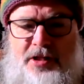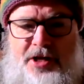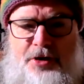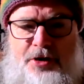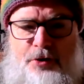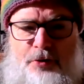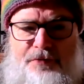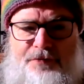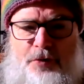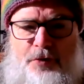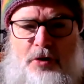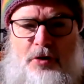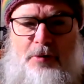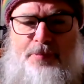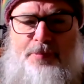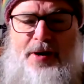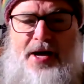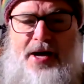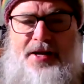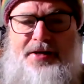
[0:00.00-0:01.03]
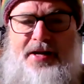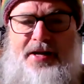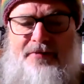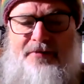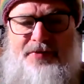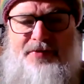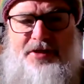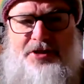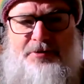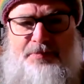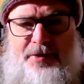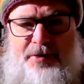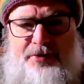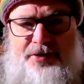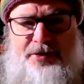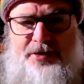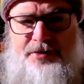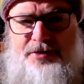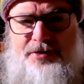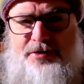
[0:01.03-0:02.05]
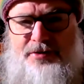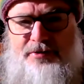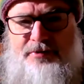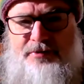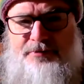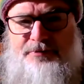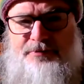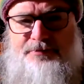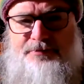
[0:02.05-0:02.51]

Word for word: Let it all fall apart and have an experience.